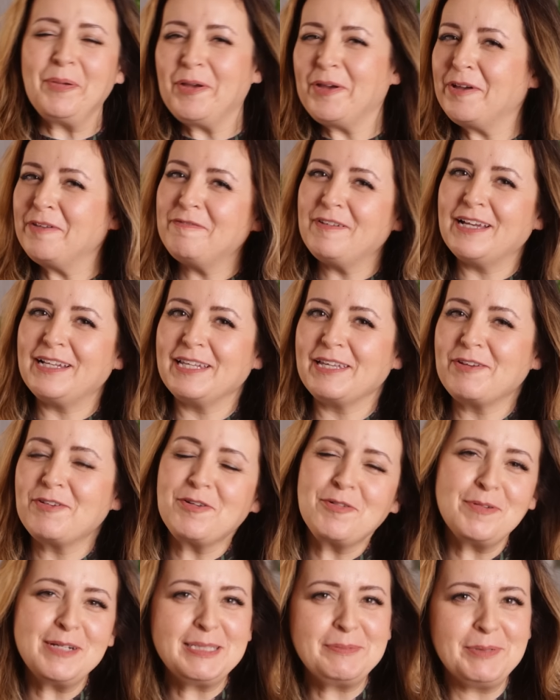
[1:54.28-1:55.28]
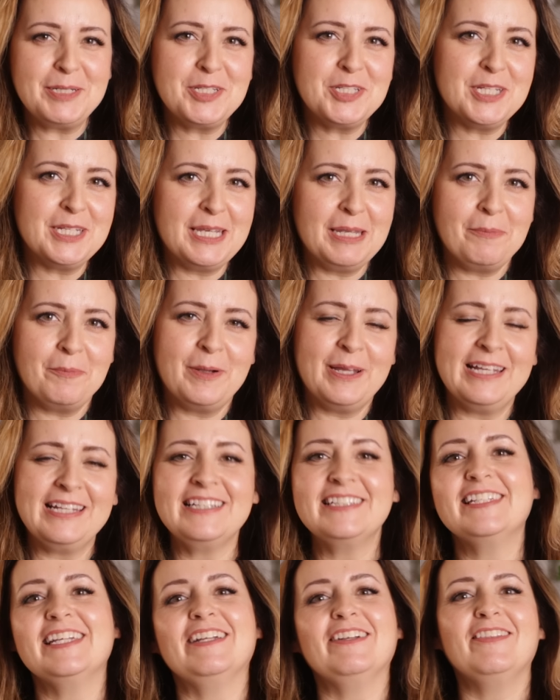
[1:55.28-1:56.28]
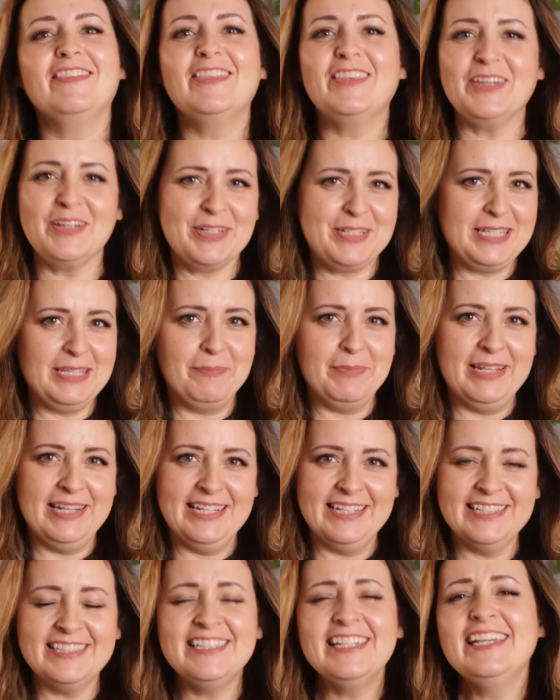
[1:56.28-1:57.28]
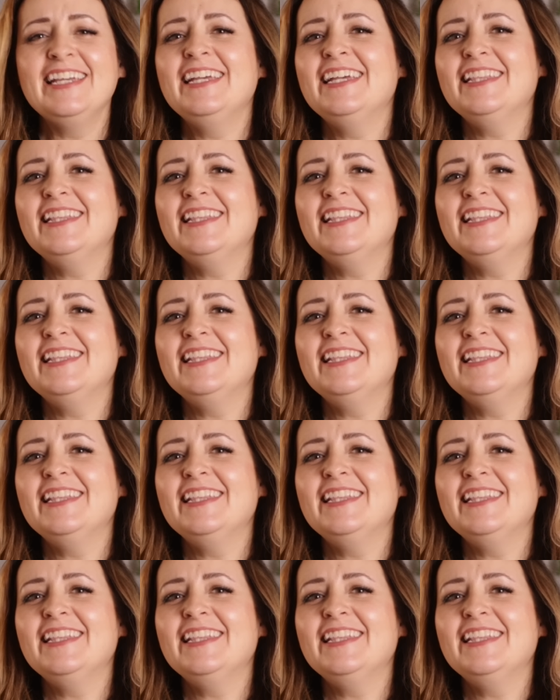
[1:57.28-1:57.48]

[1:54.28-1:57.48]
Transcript: perfectly crispy chicken wings in thirty minutes.